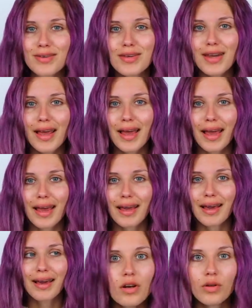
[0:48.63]

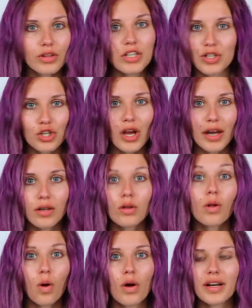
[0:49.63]
today on this
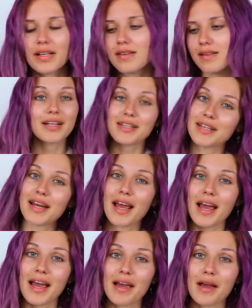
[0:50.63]
channel. Honestly, today
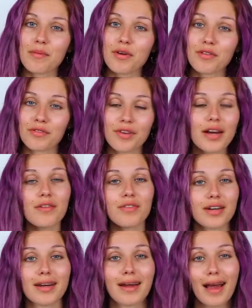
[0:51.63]
I am very
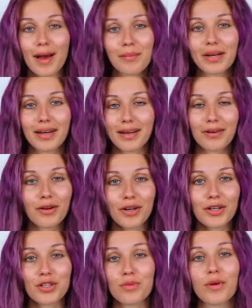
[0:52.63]
freaking happy and
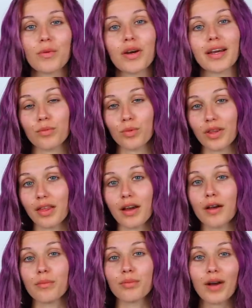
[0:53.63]
honored to be working with
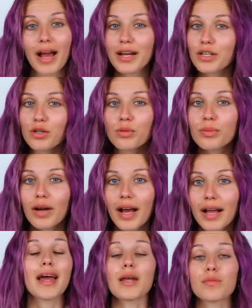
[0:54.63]
a brand new
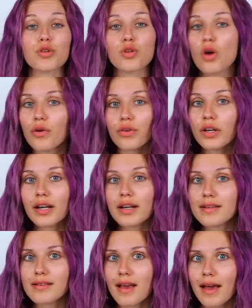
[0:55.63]
brand, and I'm so freaking
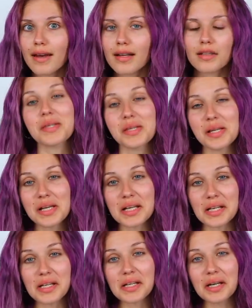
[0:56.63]
excited.
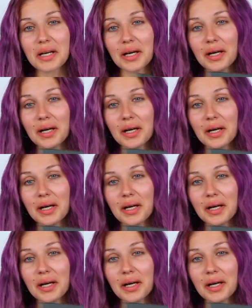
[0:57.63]
Sleek